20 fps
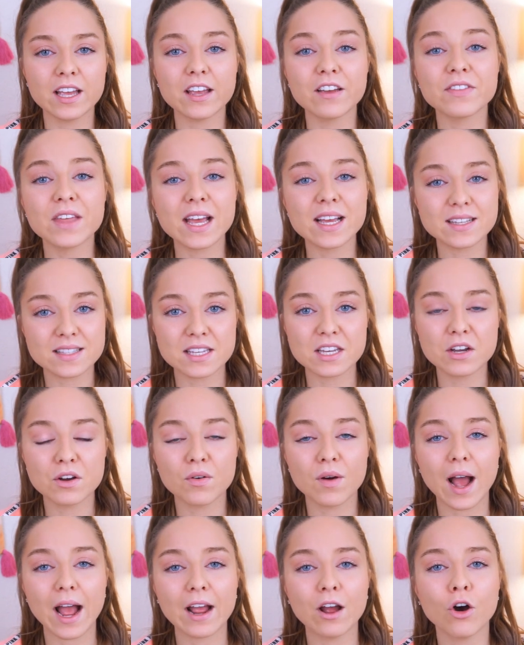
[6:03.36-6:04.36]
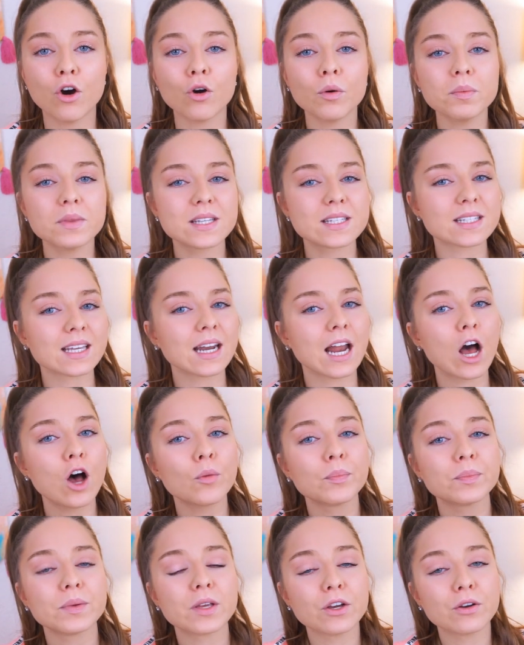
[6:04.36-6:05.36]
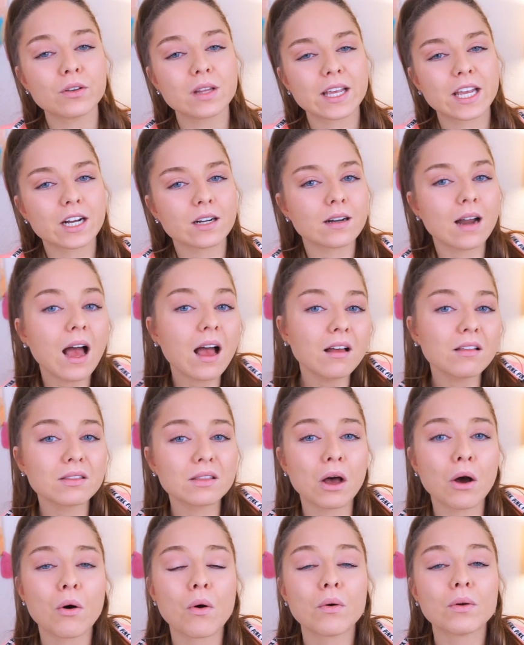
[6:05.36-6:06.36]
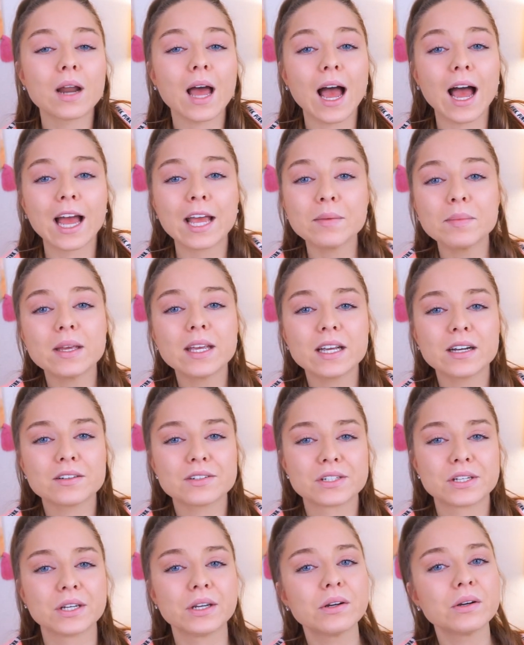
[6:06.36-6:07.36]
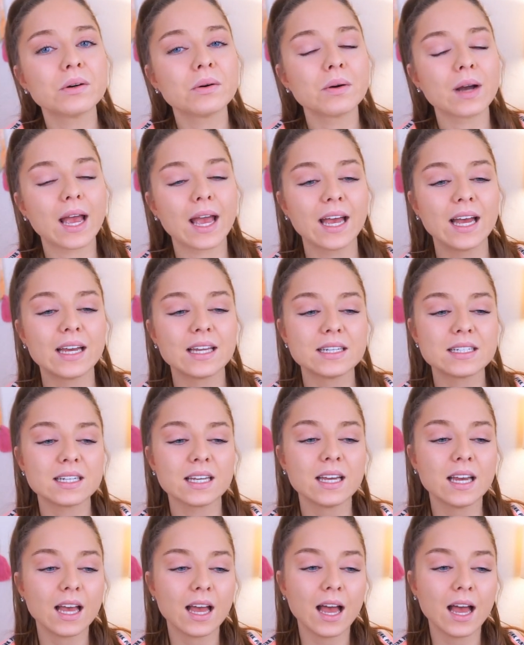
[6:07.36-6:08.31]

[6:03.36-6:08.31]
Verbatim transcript: if that is you, I hope this can help you. Like you're not alone. I'm here too, and